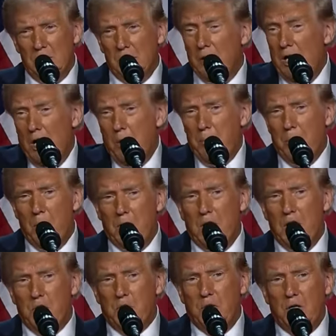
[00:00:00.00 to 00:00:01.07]
We're going to help our
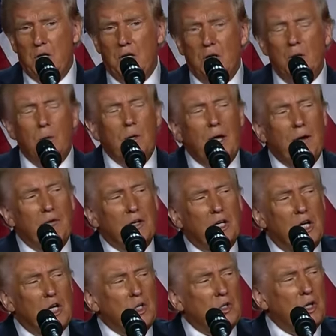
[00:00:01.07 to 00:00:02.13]
country heal. We have a
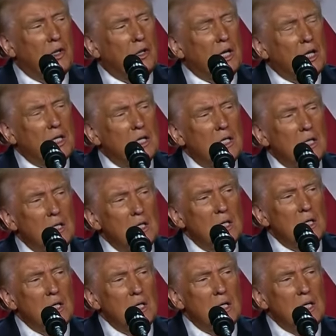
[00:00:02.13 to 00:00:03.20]
country
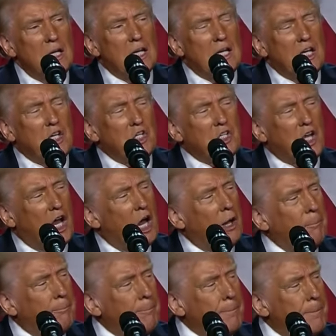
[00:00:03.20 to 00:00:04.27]
that needs help,